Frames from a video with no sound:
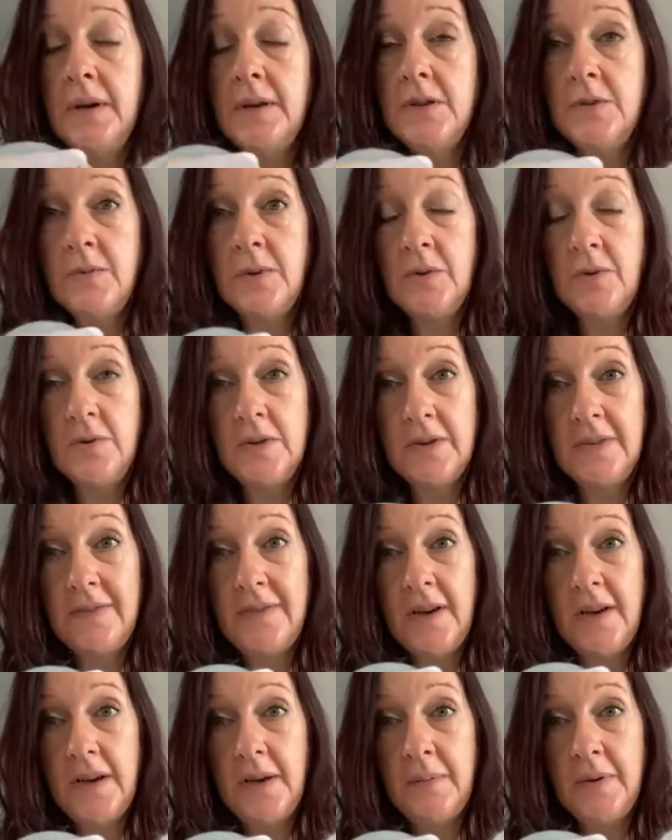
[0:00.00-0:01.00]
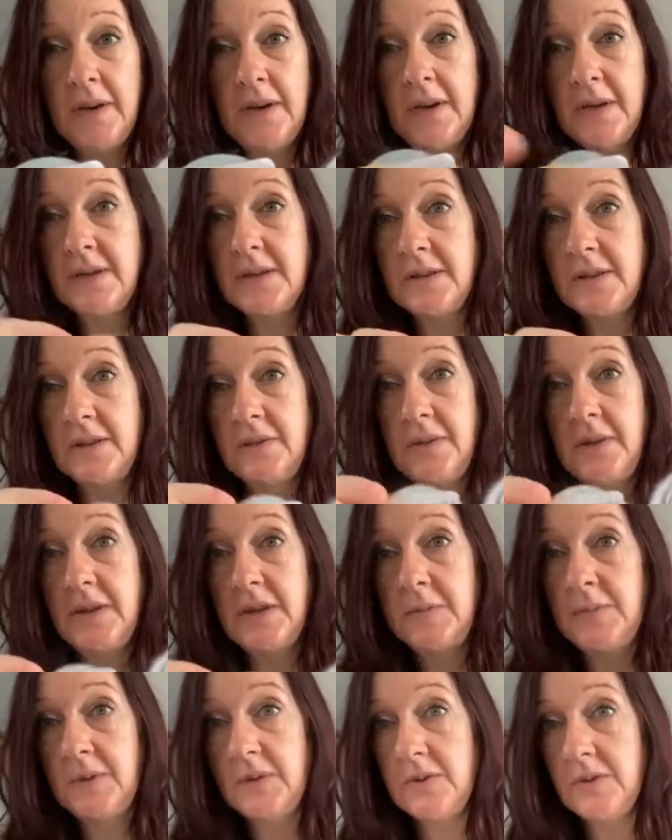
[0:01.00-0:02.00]
Should we call it fibre? Because I don't know whether you're
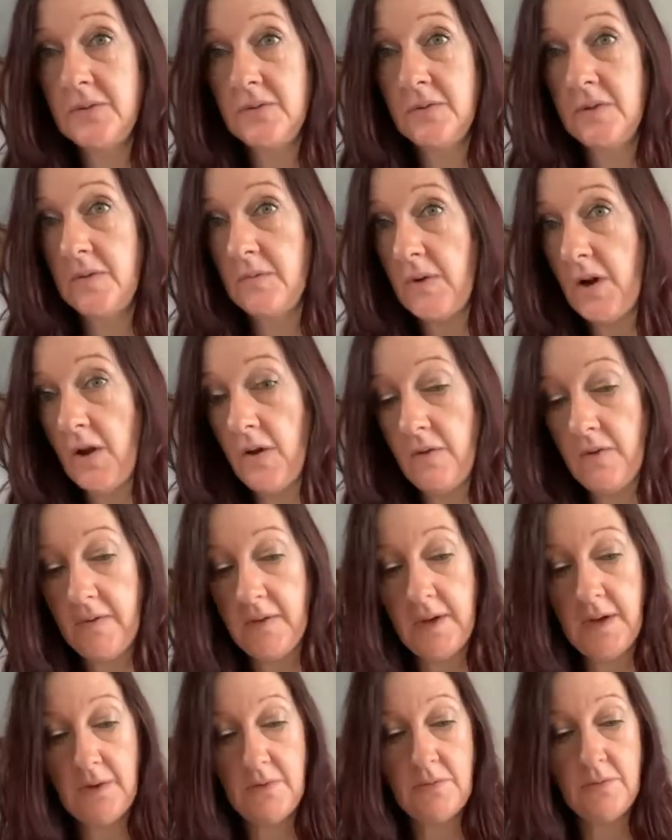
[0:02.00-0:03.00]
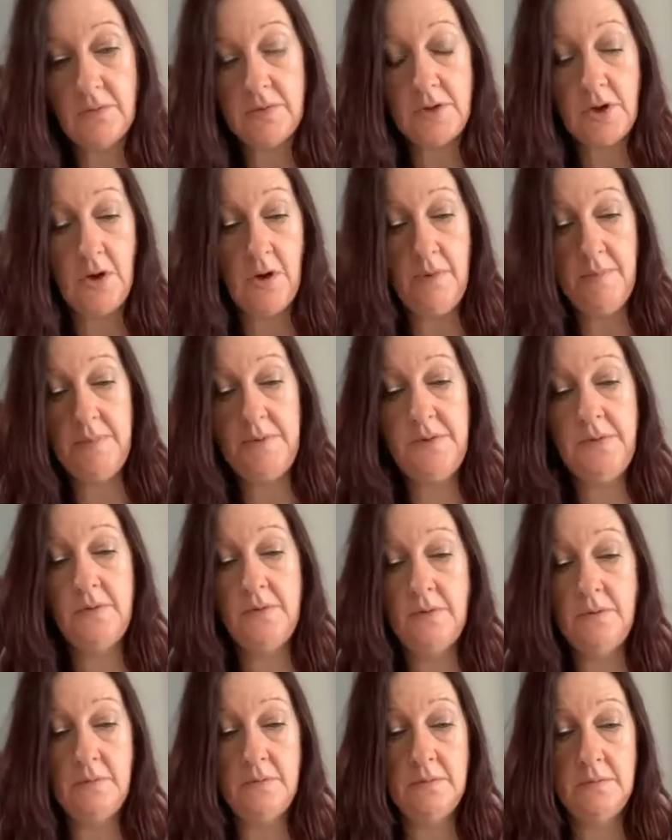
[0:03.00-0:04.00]
supposed to call it roving or tops
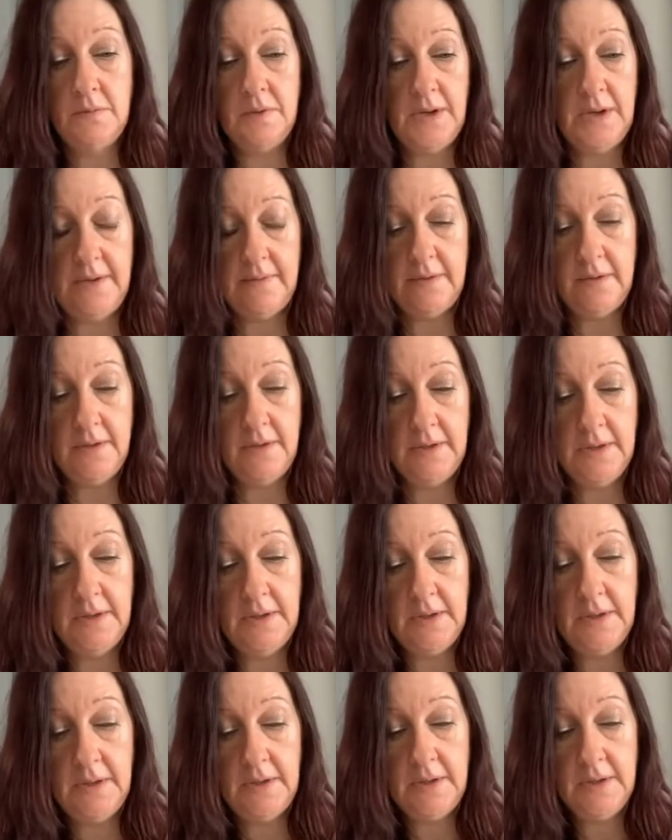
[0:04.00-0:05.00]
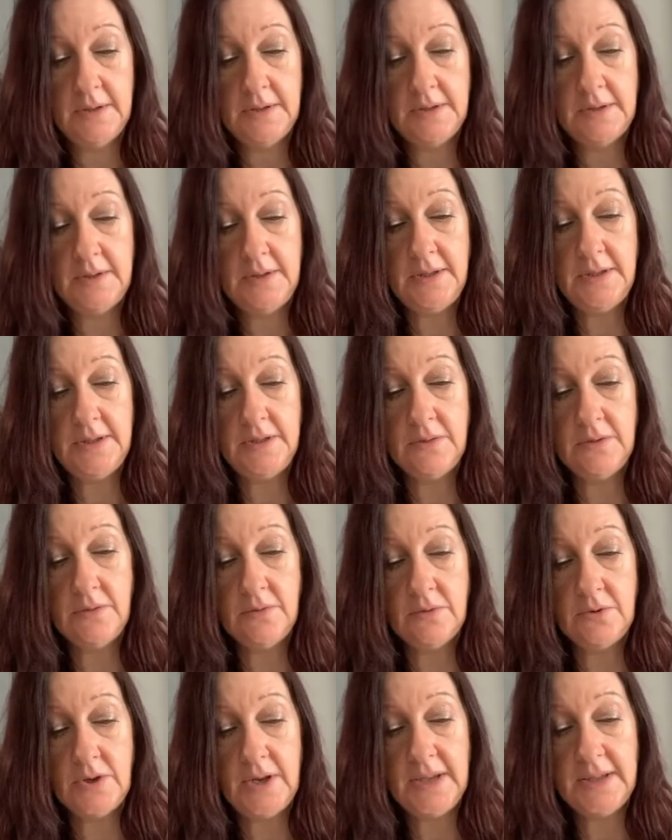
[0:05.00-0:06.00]
or whatever. So this is
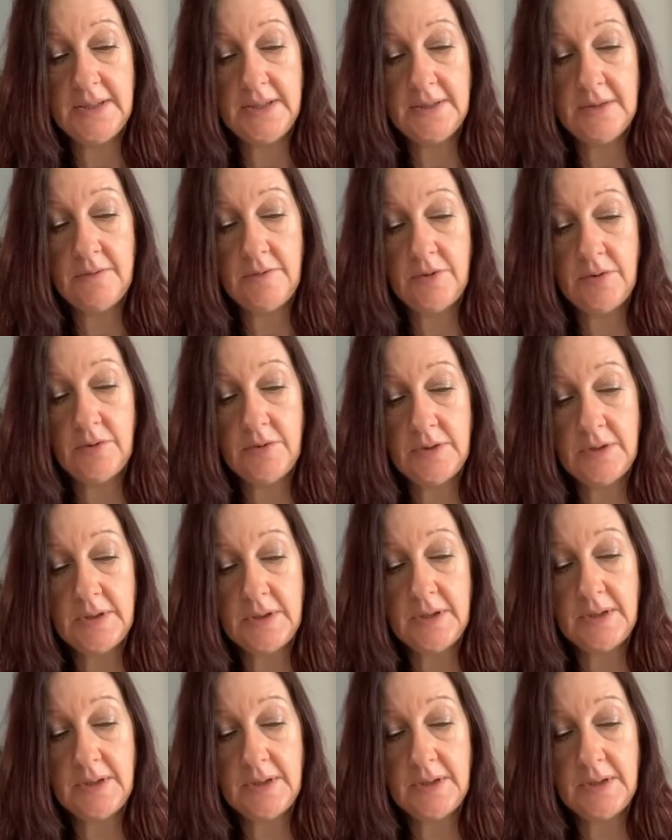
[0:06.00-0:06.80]
called Traces of Dusk.